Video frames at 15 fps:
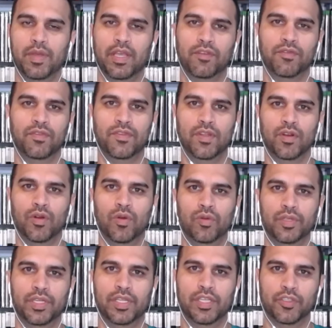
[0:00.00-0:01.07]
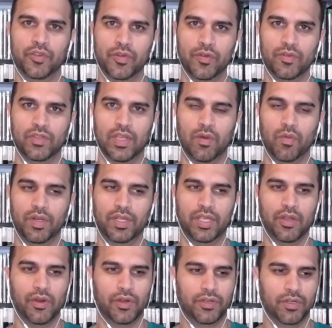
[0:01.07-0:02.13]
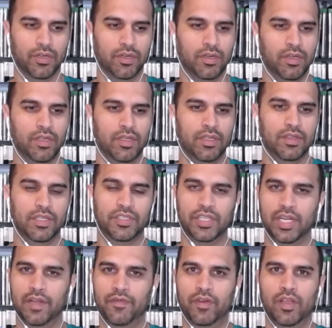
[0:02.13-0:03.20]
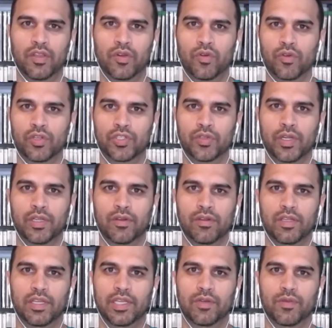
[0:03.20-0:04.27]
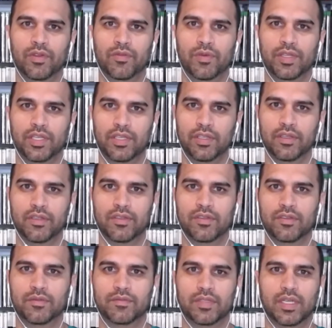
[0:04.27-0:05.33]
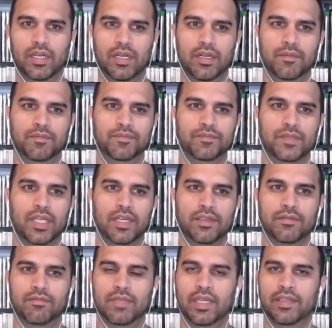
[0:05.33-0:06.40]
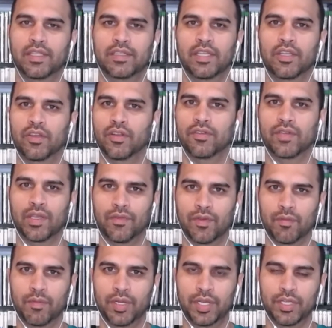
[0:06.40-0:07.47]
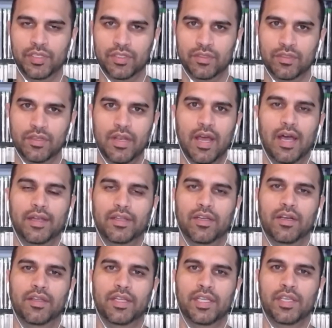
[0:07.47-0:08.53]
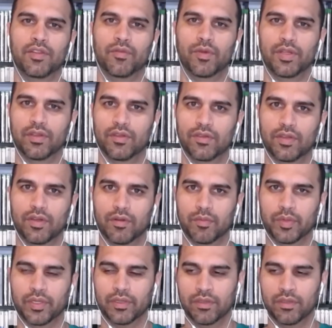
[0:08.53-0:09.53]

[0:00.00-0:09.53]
was there only to introduce that one character. The Jedi Fallen Order trailer line was ridiculous. I think they could have saved their money and just not gone to E3 this year. But